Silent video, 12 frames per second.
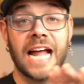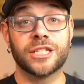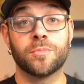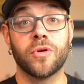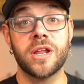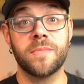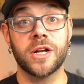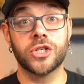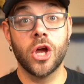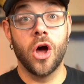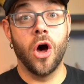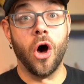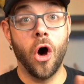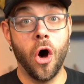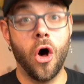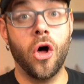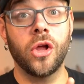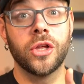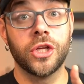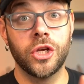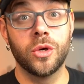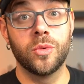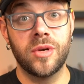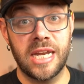pretty much all
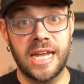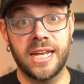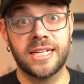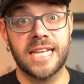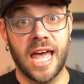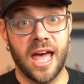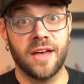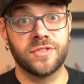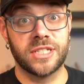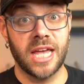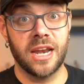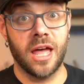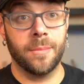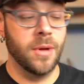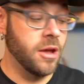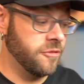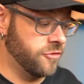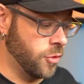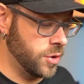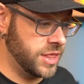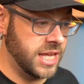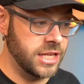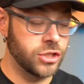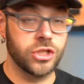you need to have set up for
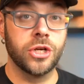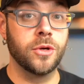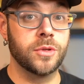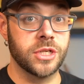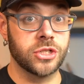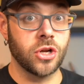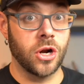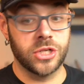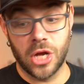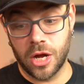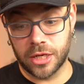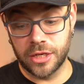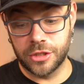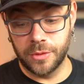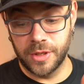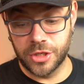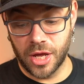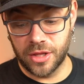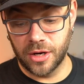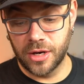these two to start talking to each other.